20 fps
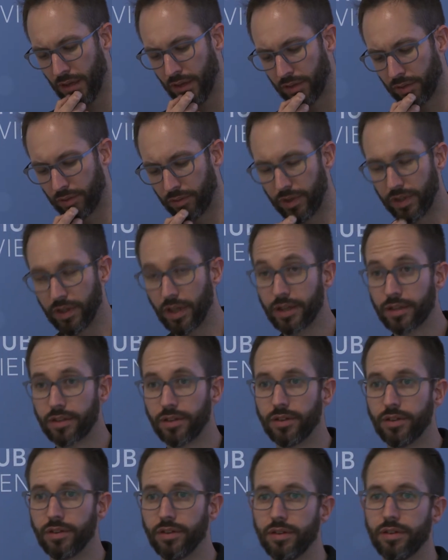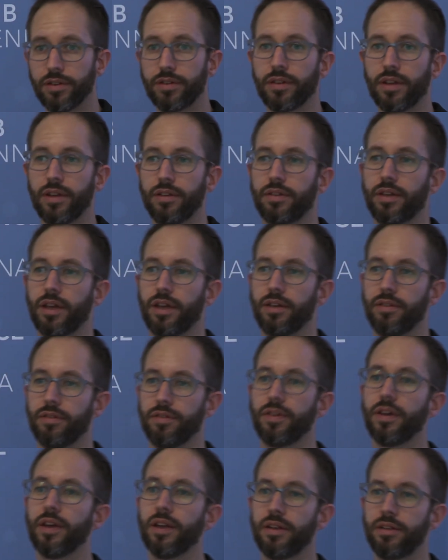So what we'd like to do is kind
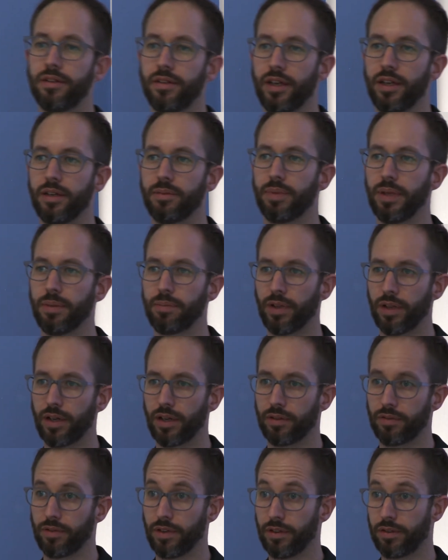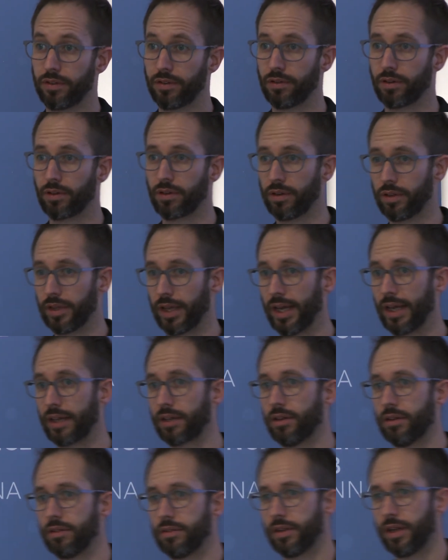of take people out of these so-called
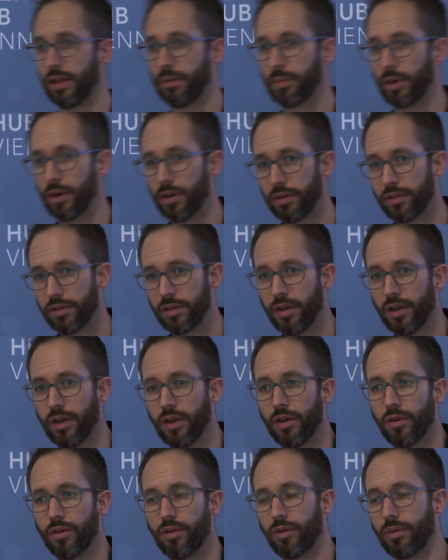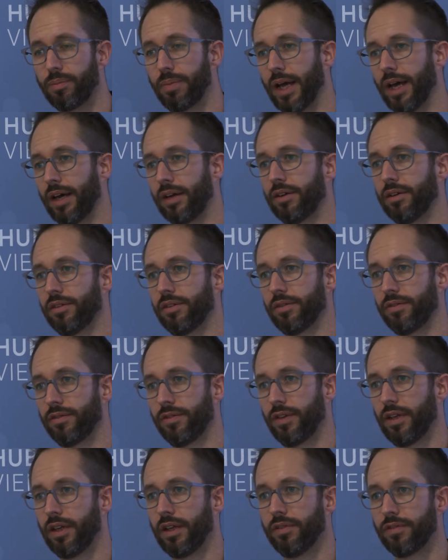echo chambers, or patterns
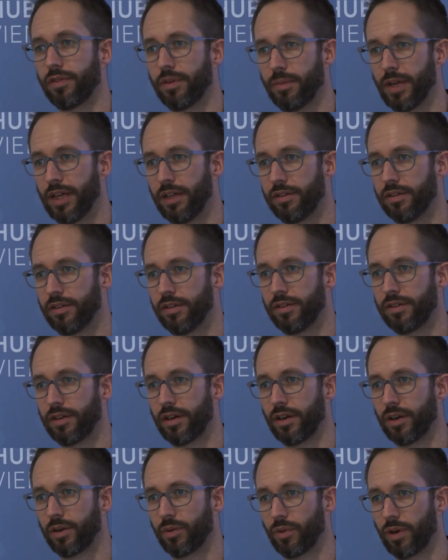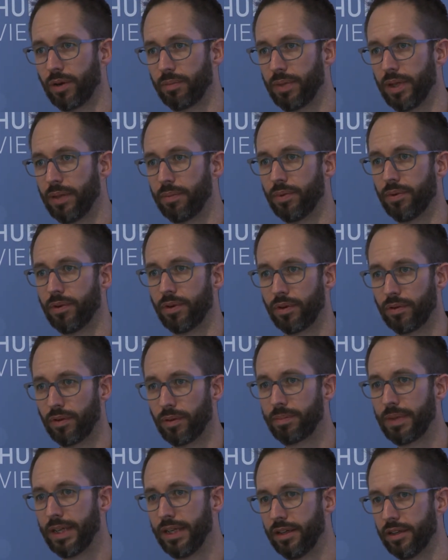of information sharing where people are
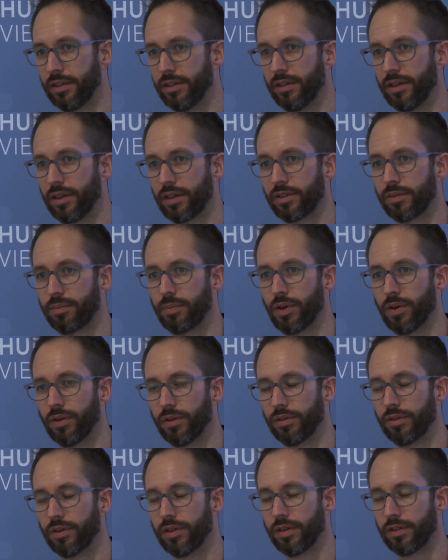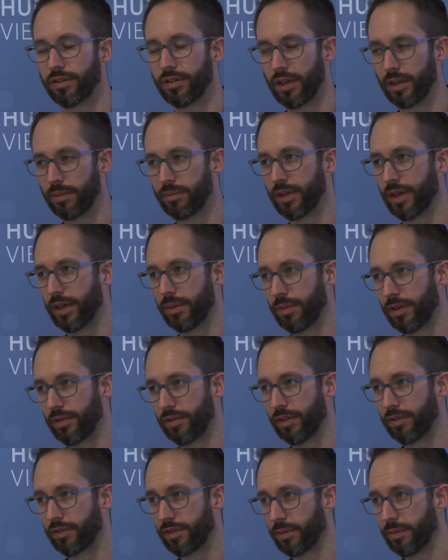repeatedly exposed to the same type
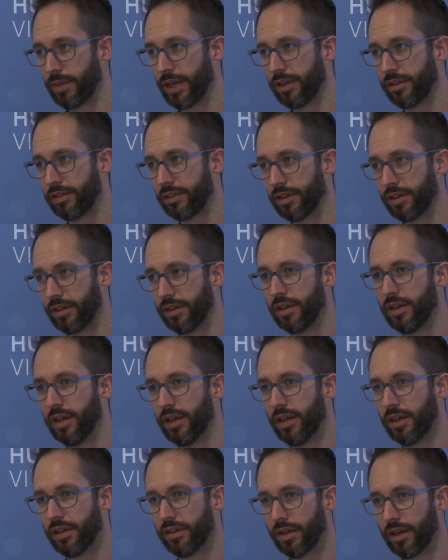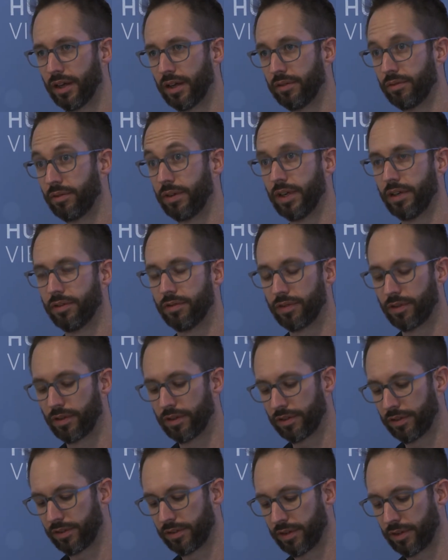of information that
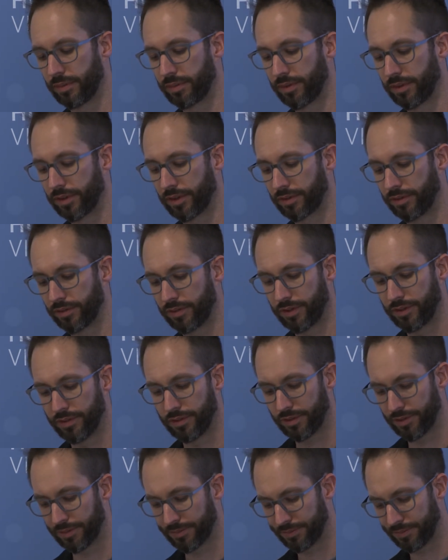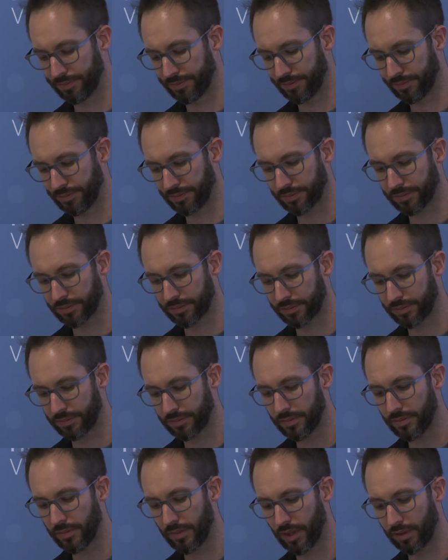reinforces their political views.
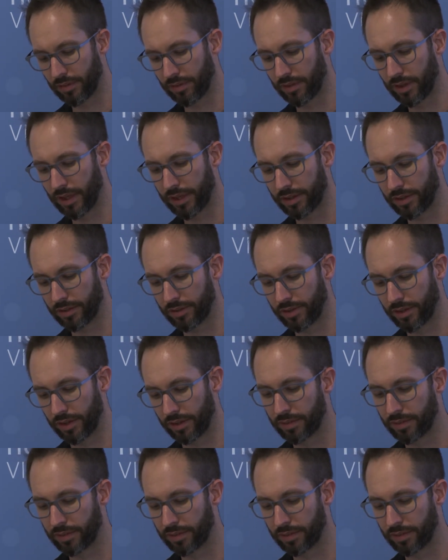So we'd like to do an